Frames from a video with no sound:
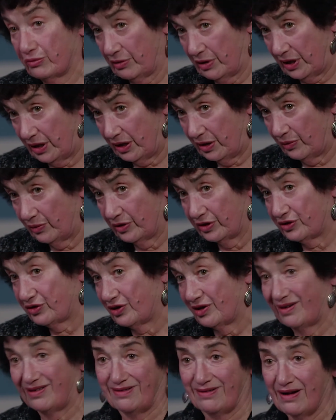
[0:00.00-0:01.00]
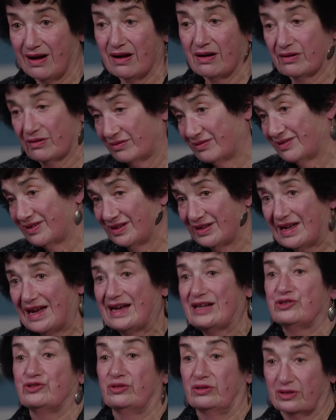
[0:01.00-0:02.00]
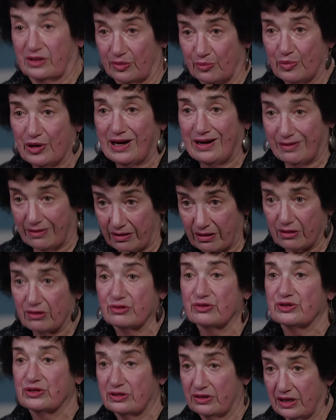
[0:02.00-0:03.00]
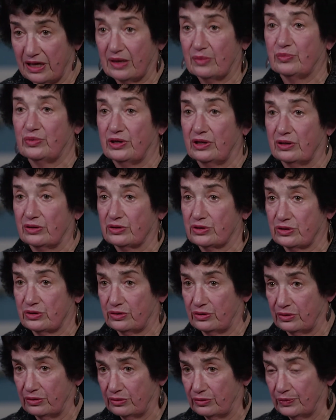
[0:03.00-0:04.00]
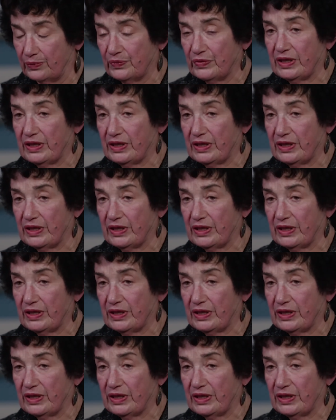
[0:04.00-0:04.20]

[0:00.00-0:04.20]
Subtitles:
III, which are the natural comparators to MPS II.